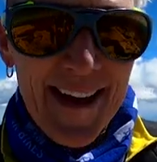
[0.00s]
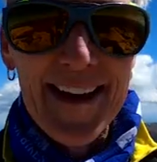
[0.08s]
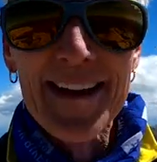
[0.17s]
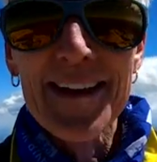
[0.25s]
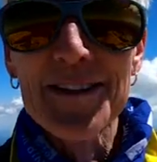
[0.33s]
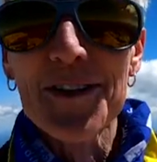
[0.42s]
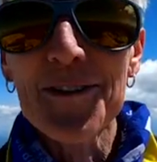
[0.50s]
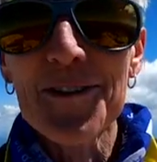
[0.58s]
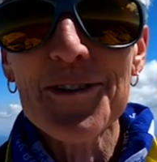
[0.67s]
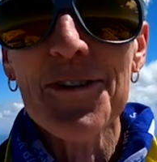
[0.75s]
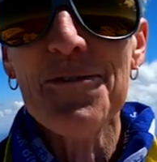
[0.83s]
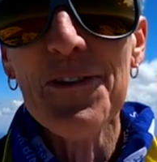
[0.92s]
and I
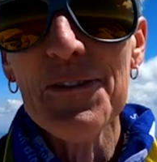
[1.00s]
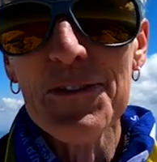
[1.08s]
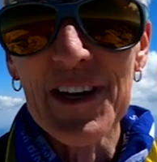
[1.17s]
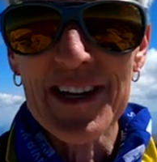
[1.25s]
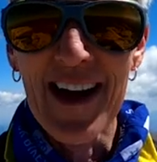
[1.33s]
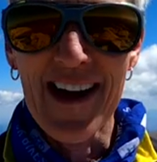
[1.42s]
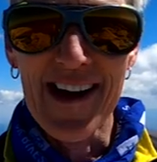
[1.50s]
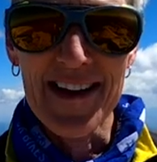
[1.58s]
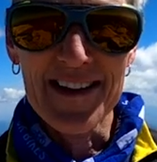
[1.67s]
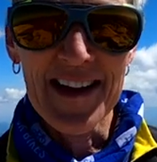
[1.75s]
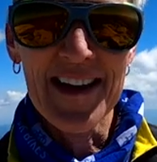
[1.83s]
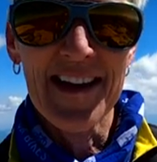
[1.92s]
turned
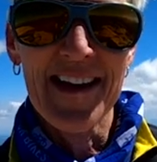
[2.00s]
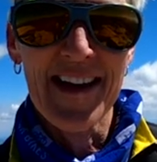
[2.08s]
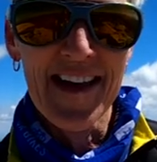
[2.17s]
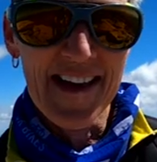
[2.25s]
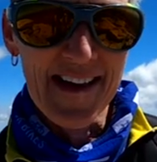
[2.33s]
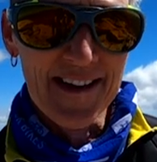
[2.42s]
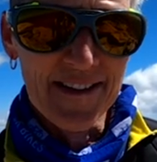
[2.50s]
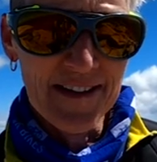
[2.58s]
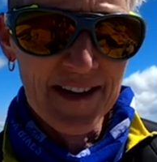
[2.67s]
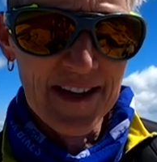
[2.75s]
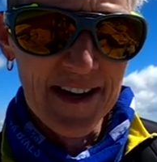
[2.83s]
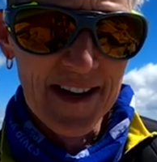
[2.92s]
59,
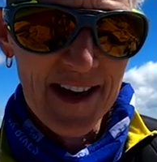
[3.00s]
and